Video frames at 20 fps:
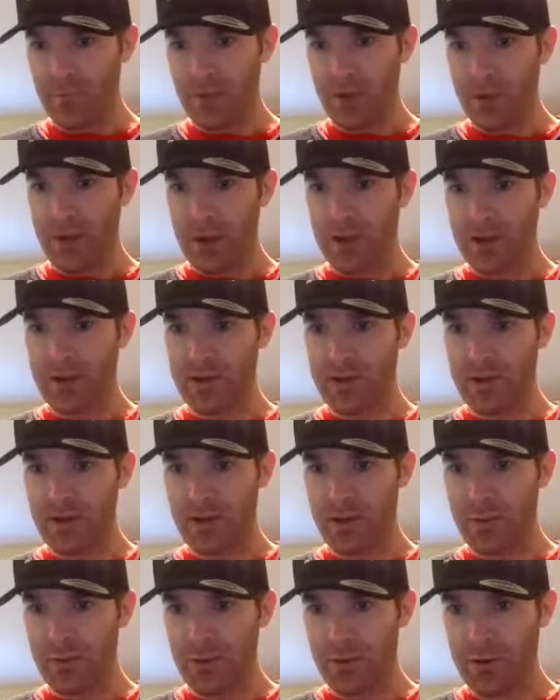I'm just going
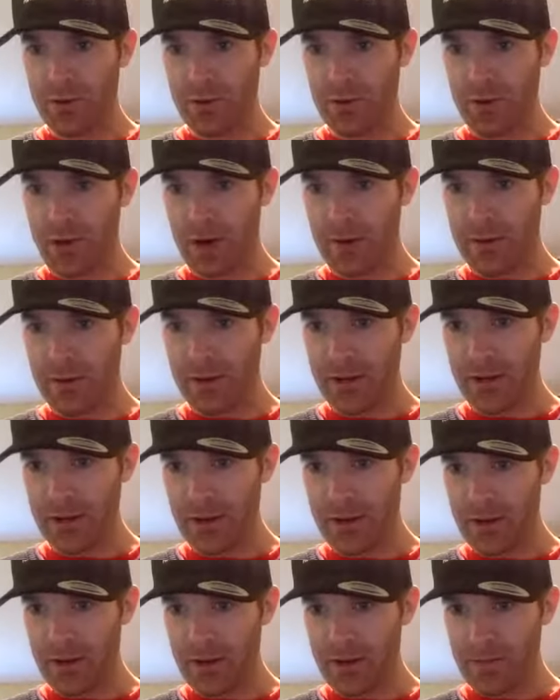to put up a comment
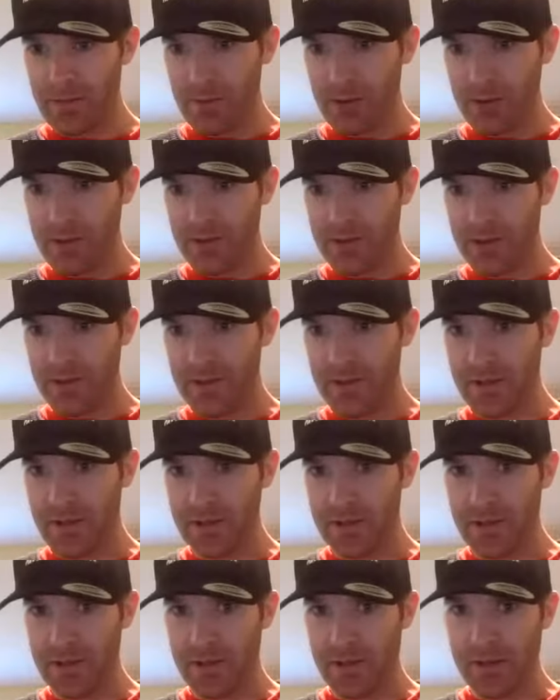here, paste in
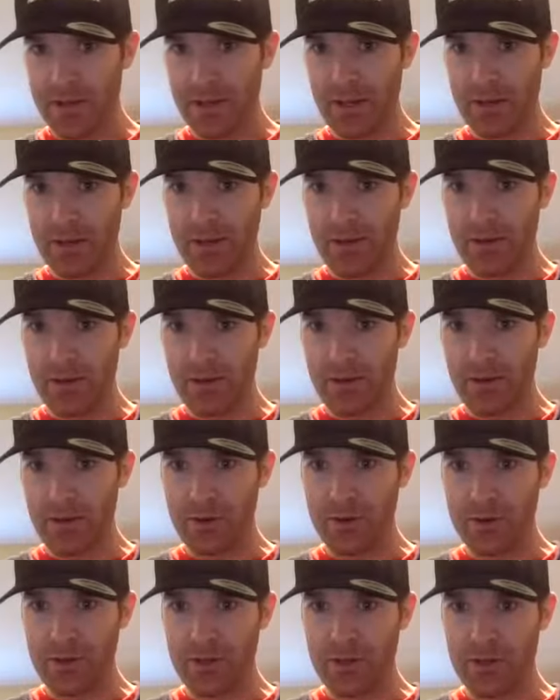something, let me know we're
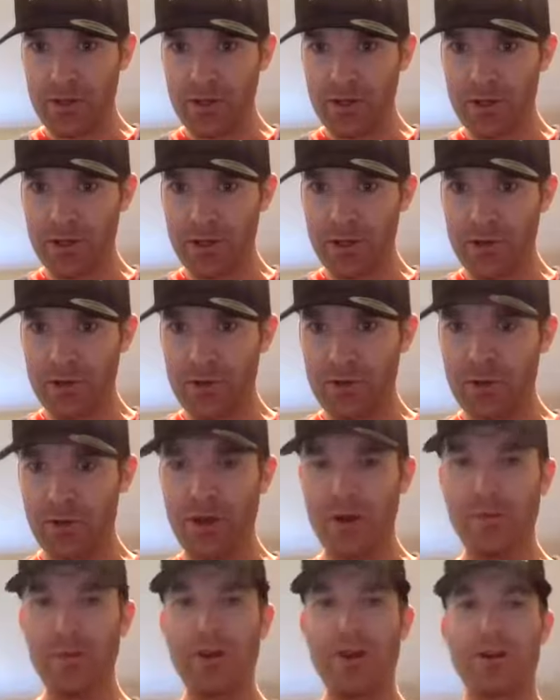good to
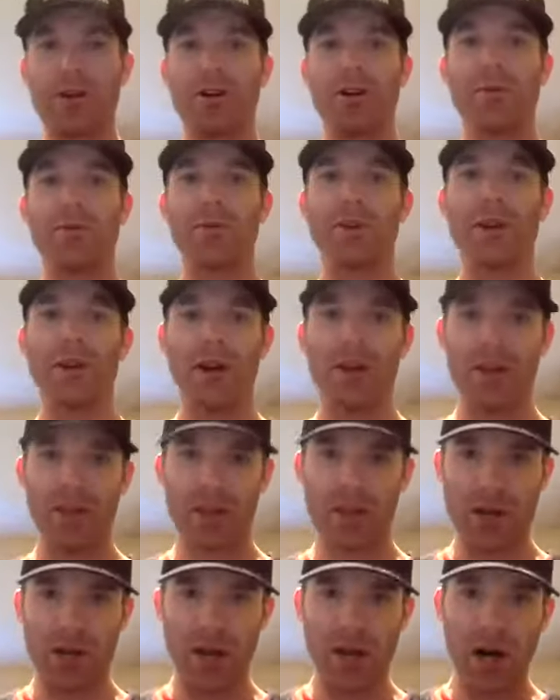go. When you're coming on the
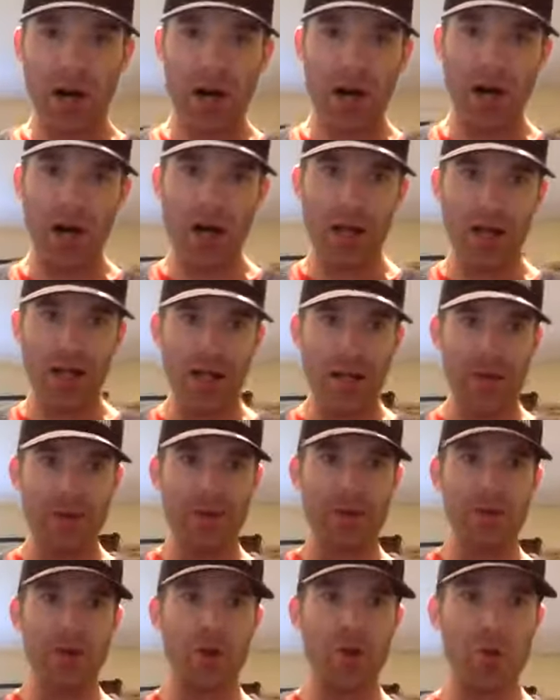call, let
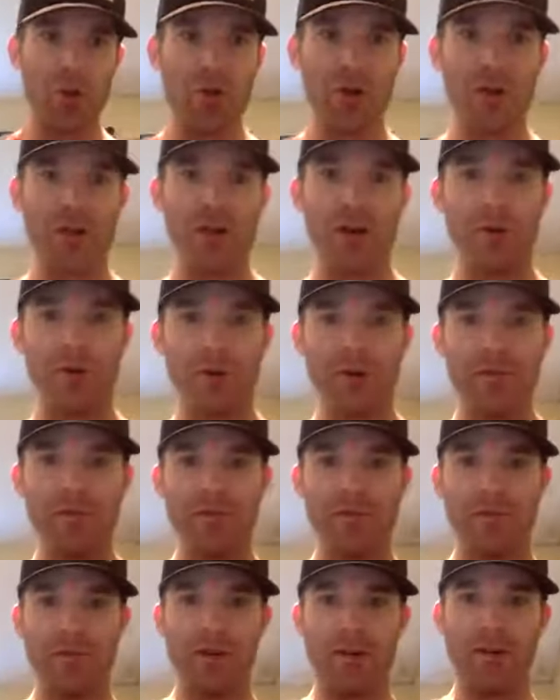me know where you're coming in
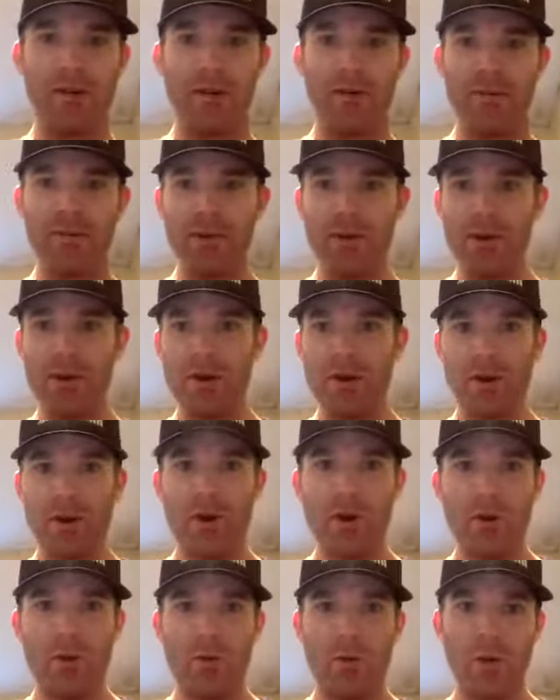from,
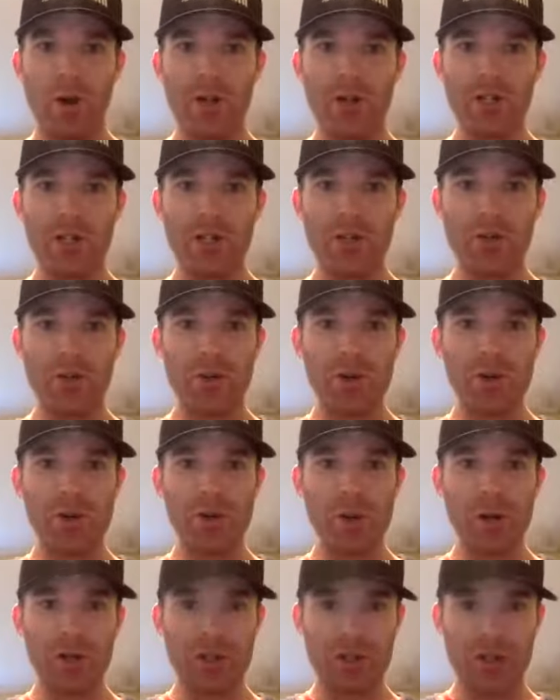what you're doing,
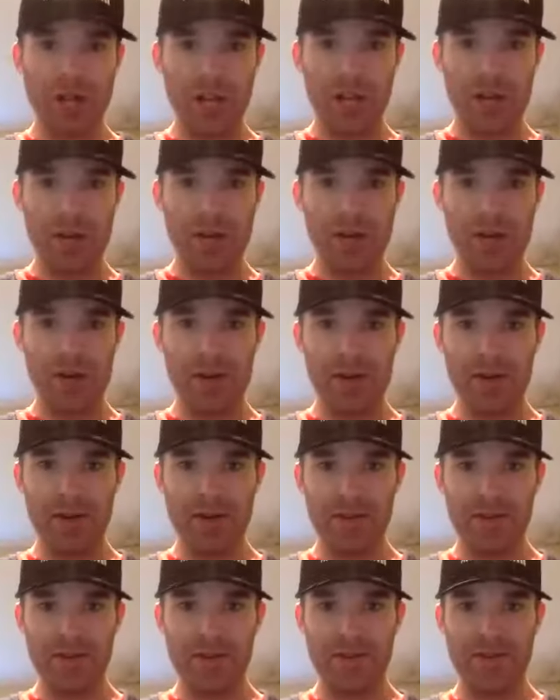what your name
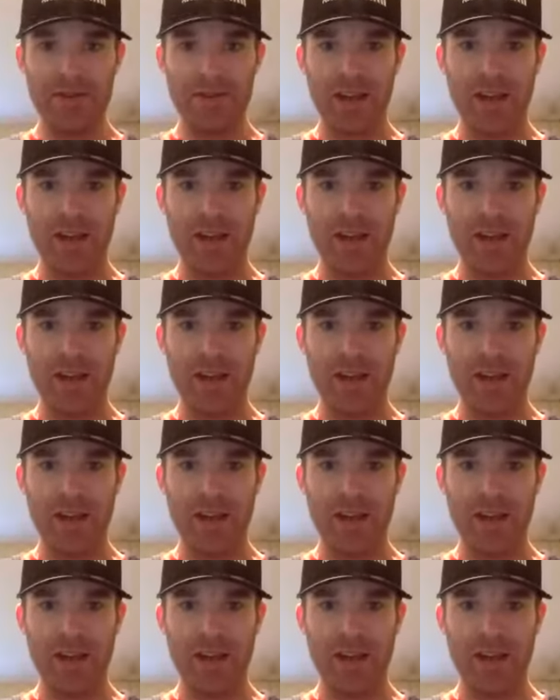is.